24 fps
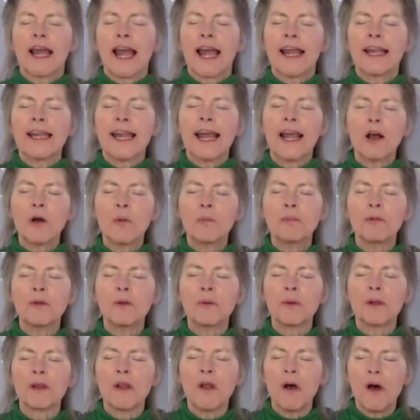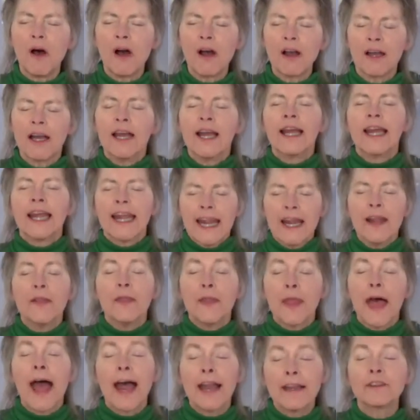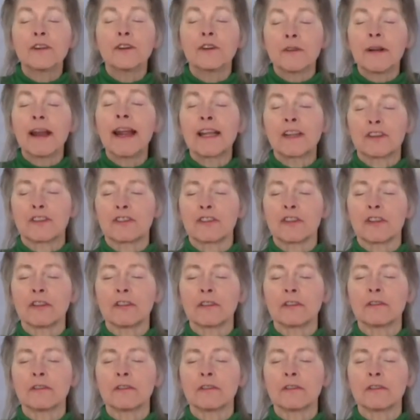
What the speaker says: help you along in that direction.